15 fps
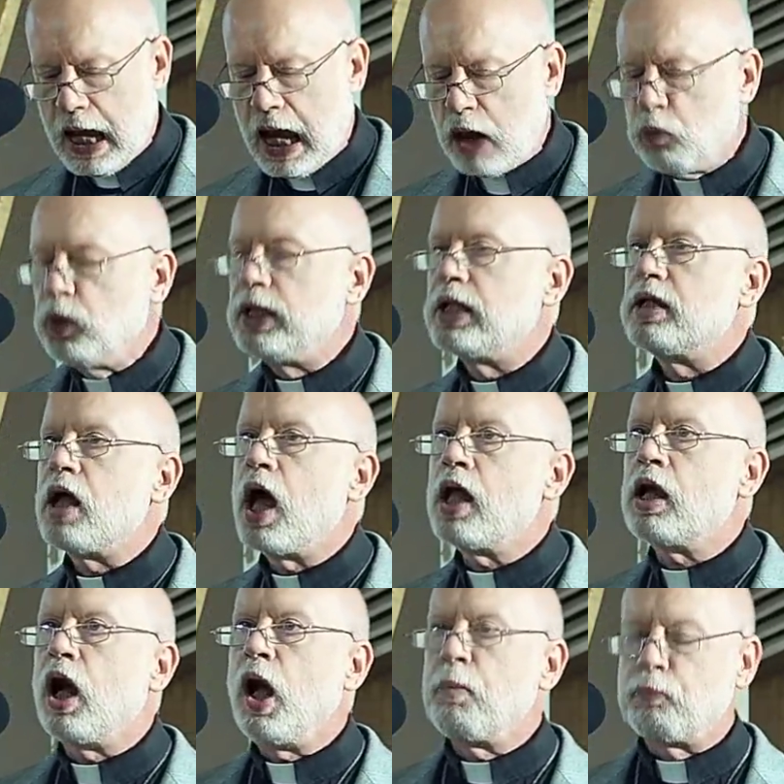and we
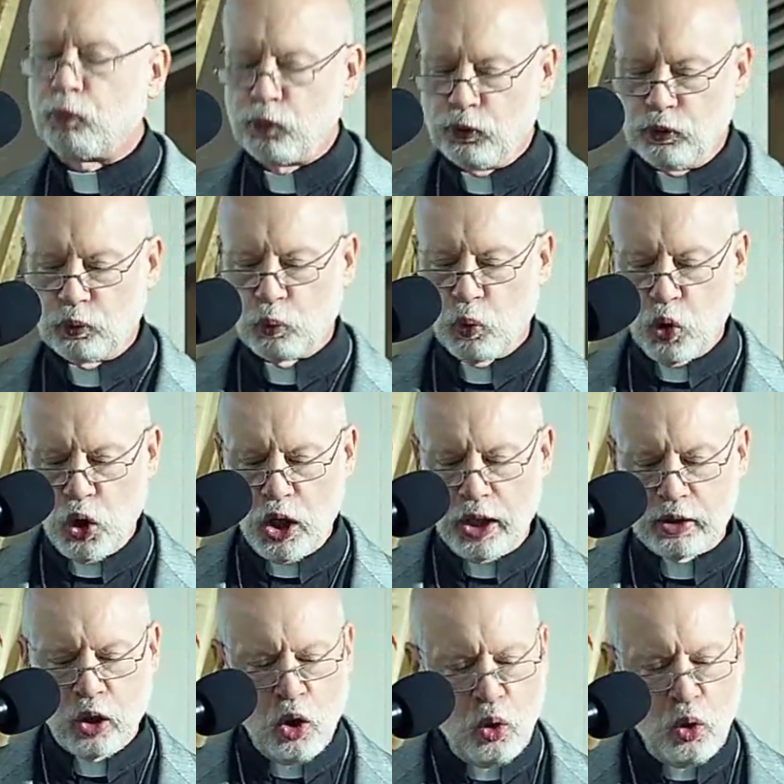cannot uproot one